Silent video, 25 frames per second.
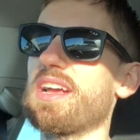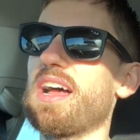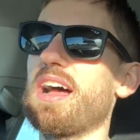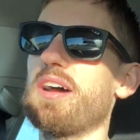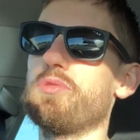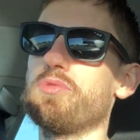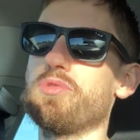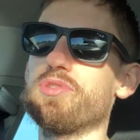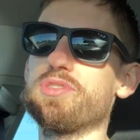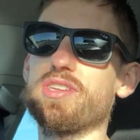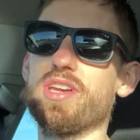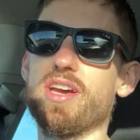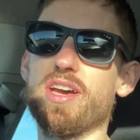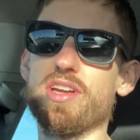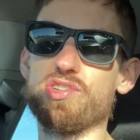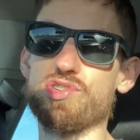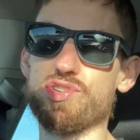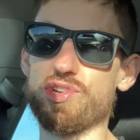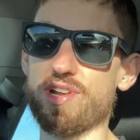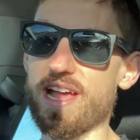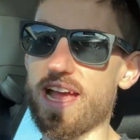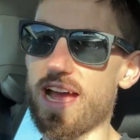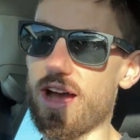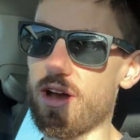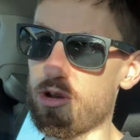I will touch
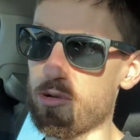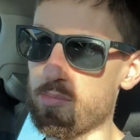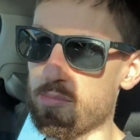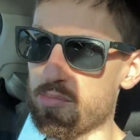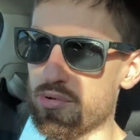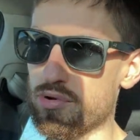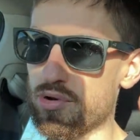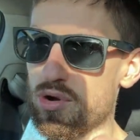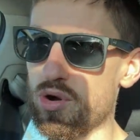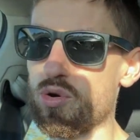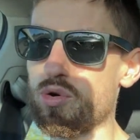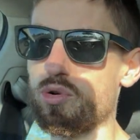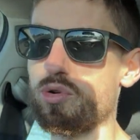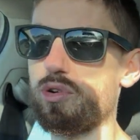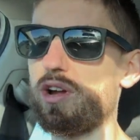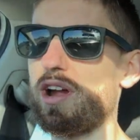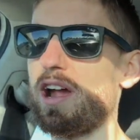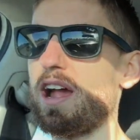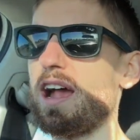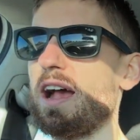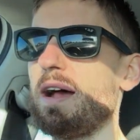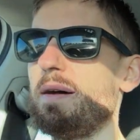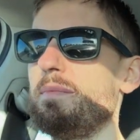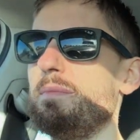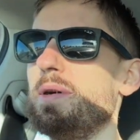on how to
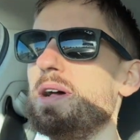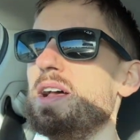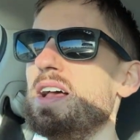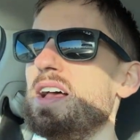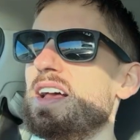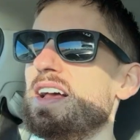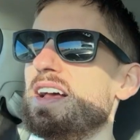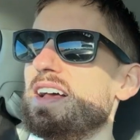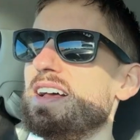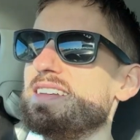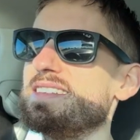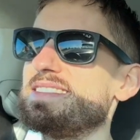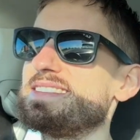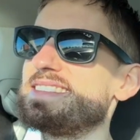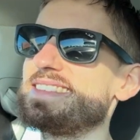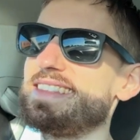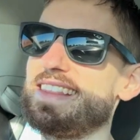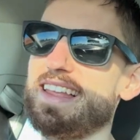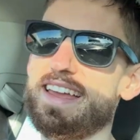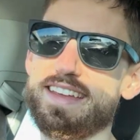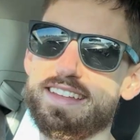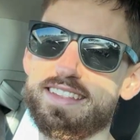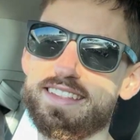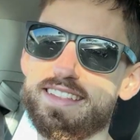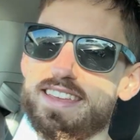program
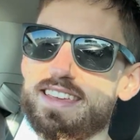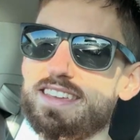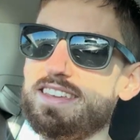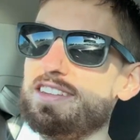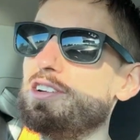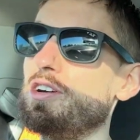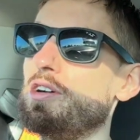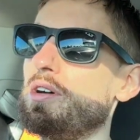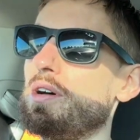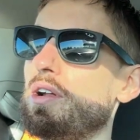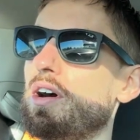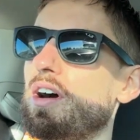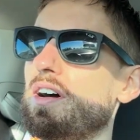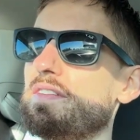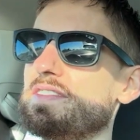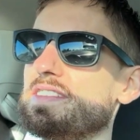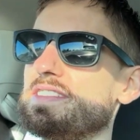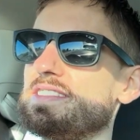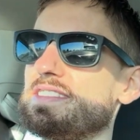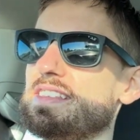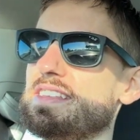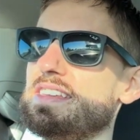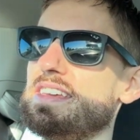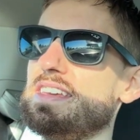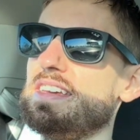slightly, you know, and
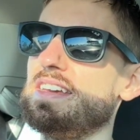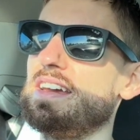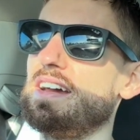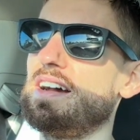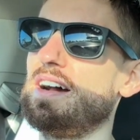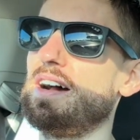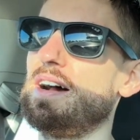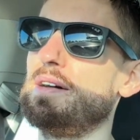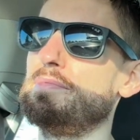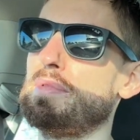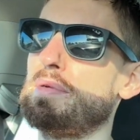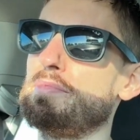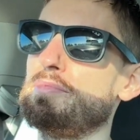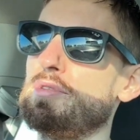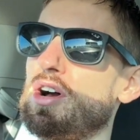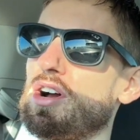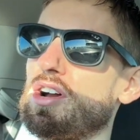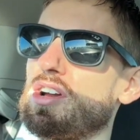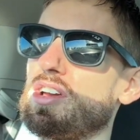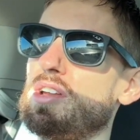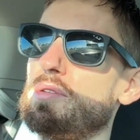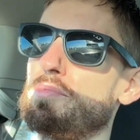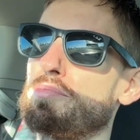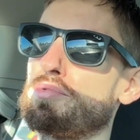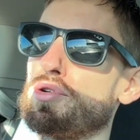obviously I'm
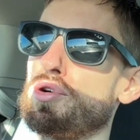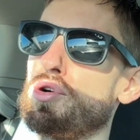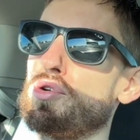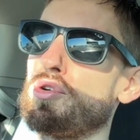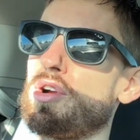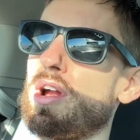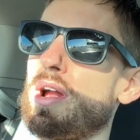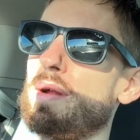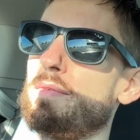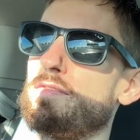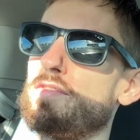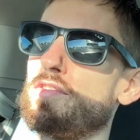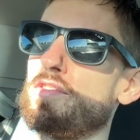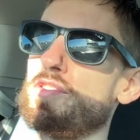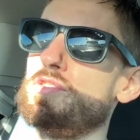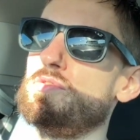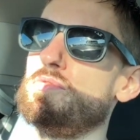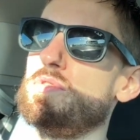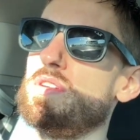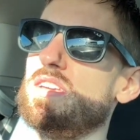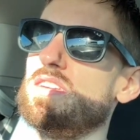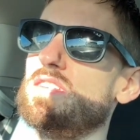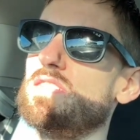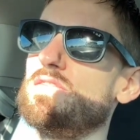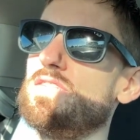not going to program for you
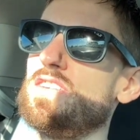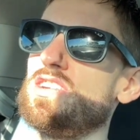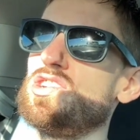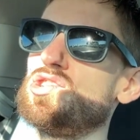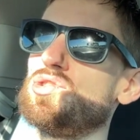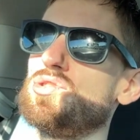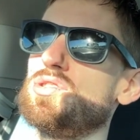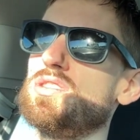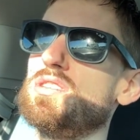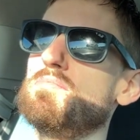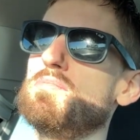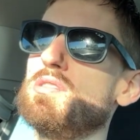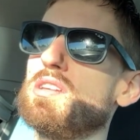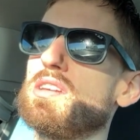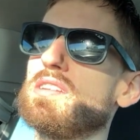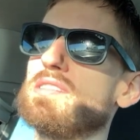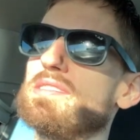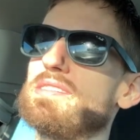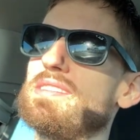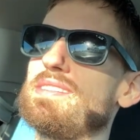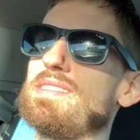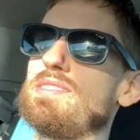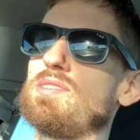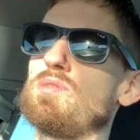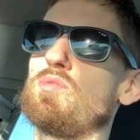individually
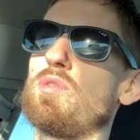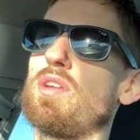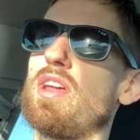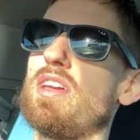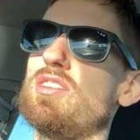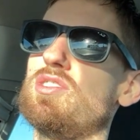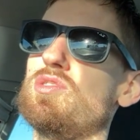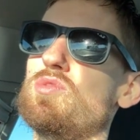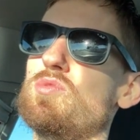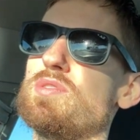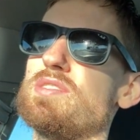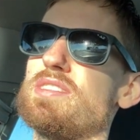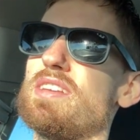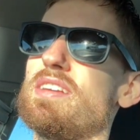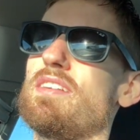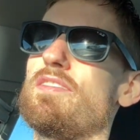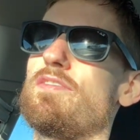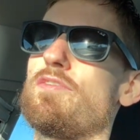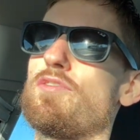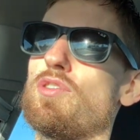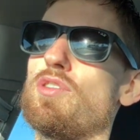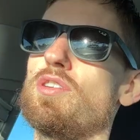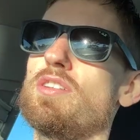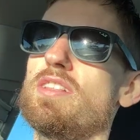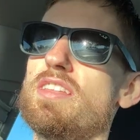because this is what I do
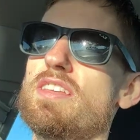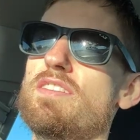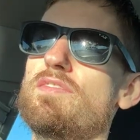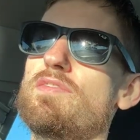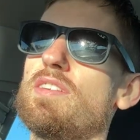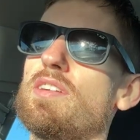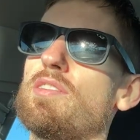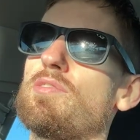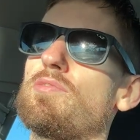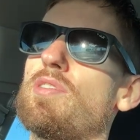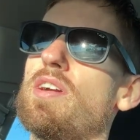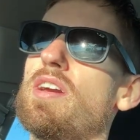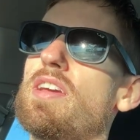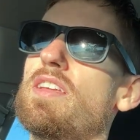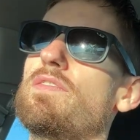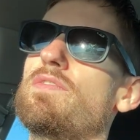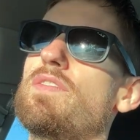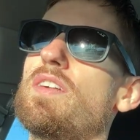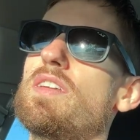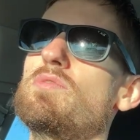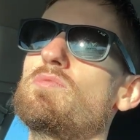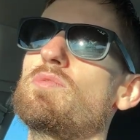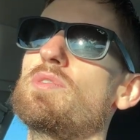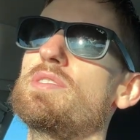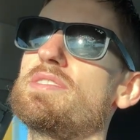for a living, right?
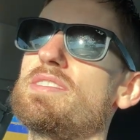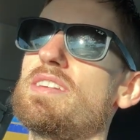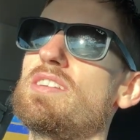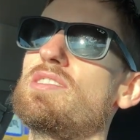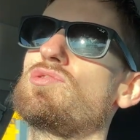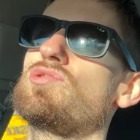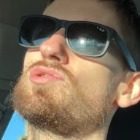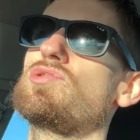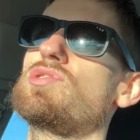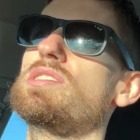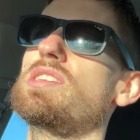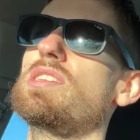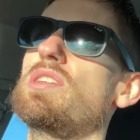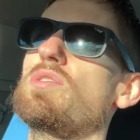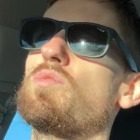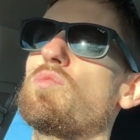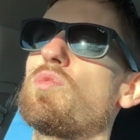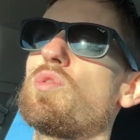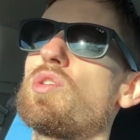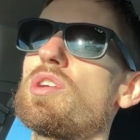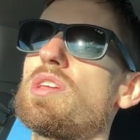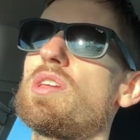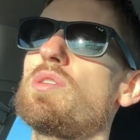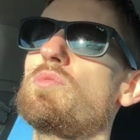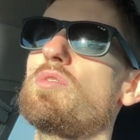If anyone's interested in
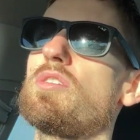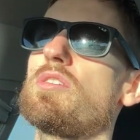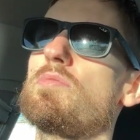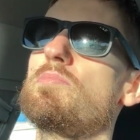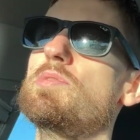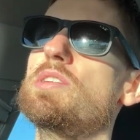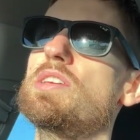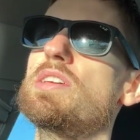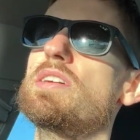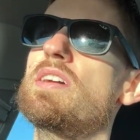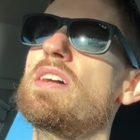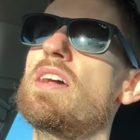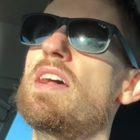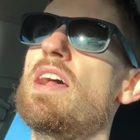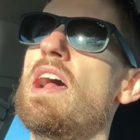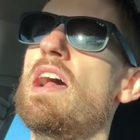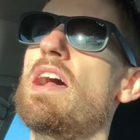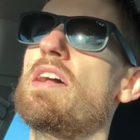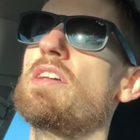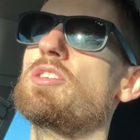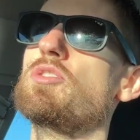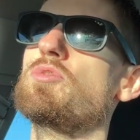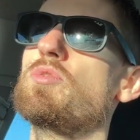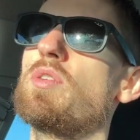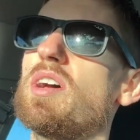working with me,
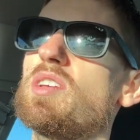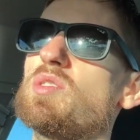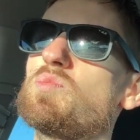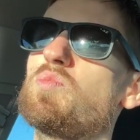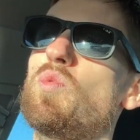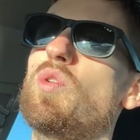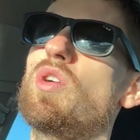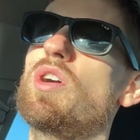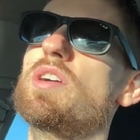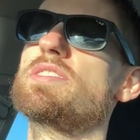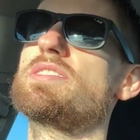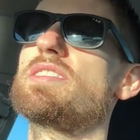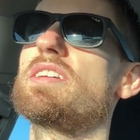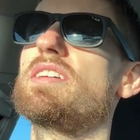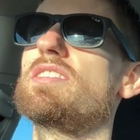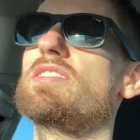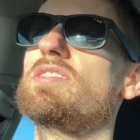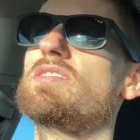you guys want